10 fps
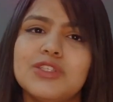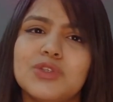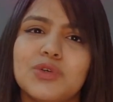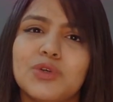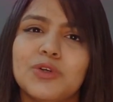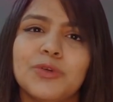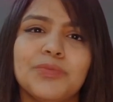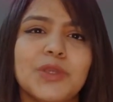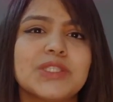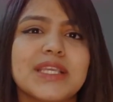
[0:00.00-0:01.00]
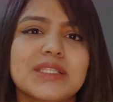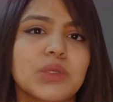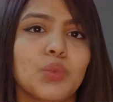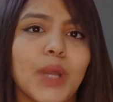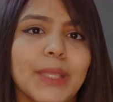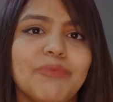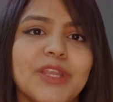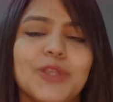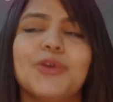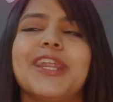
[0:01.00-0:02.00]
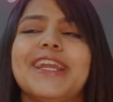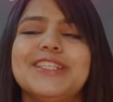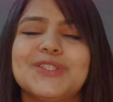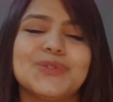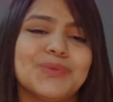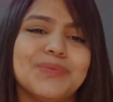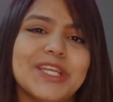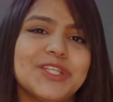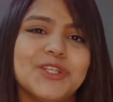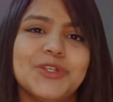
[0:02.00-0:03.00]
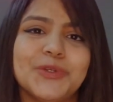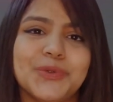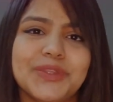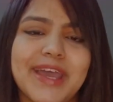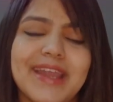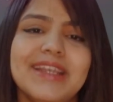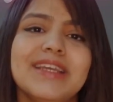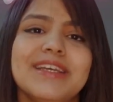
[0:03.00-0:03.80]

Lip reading: So music is a vibe when you ride, so make sure you do that.